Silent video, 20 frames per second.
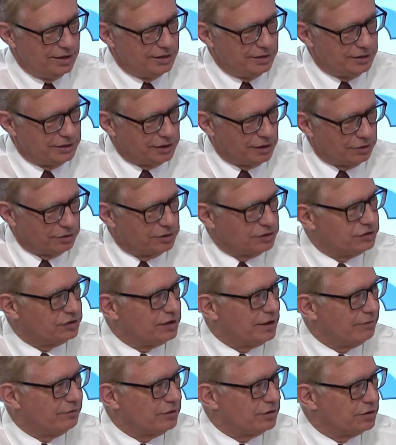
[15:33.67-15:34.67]
You go to the
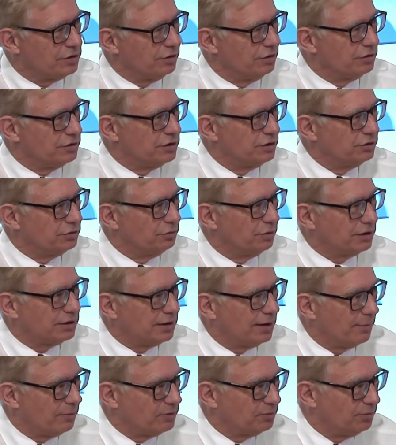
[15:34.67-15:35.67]
seven churches, what
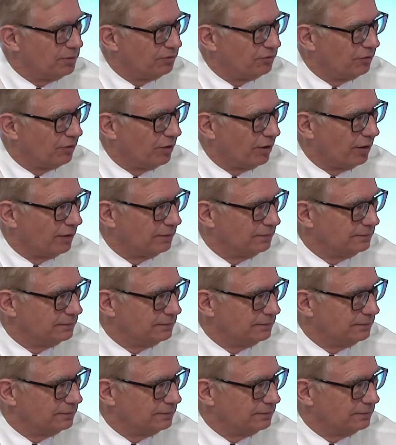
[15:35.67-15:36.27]
comes before?